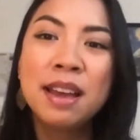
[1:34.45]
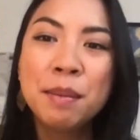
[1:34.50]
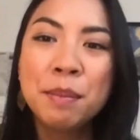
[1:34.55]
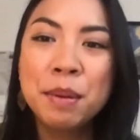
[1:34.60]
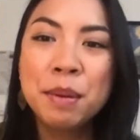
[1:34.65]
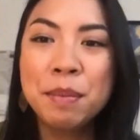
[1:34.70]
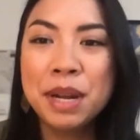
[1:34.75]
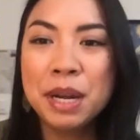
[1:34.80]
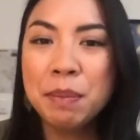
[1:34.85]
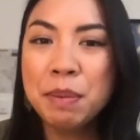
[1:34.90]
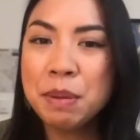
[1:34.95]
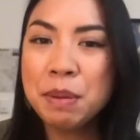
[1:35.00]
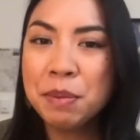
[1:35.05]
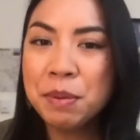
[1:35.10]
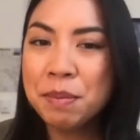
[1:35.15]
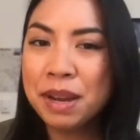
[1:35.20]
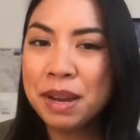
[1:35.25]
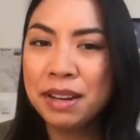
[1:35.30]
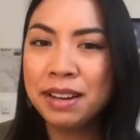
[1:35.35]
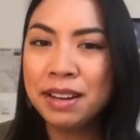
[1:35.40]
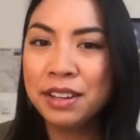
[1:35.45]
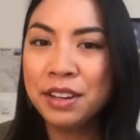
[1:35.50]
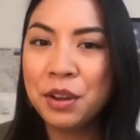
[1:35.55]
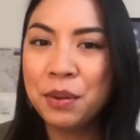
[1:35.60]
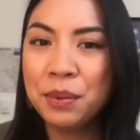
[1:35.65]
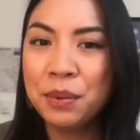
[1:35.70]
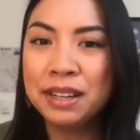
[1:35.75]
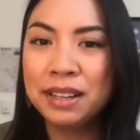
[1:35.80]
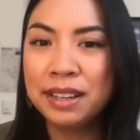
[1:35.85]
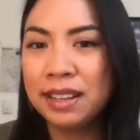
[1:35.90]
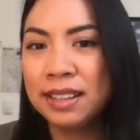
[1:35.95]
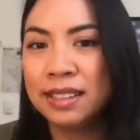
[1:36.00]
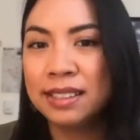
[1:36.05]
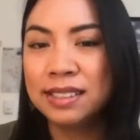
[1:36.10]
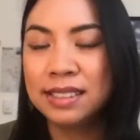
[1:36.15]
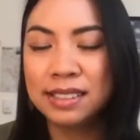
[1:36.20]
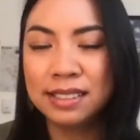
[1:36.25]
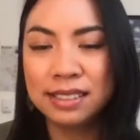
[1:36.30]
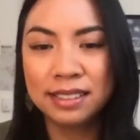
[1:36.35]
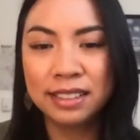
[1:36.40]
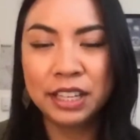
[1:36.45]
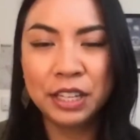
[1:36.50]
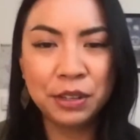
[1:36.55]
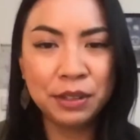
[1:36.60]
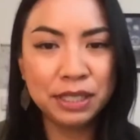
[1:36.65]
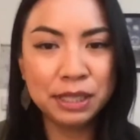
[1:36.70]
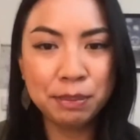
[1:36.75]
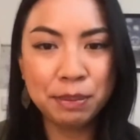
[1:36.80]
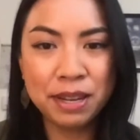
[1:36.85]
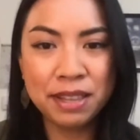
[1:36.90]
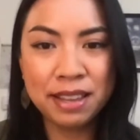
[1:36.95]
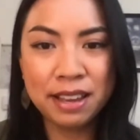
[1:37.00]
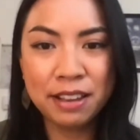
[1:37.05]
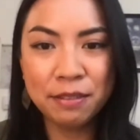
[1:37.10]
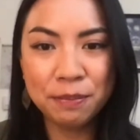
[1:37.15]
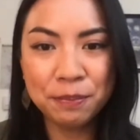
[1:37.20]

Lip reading: but many people might not know what it is. Can you explain that?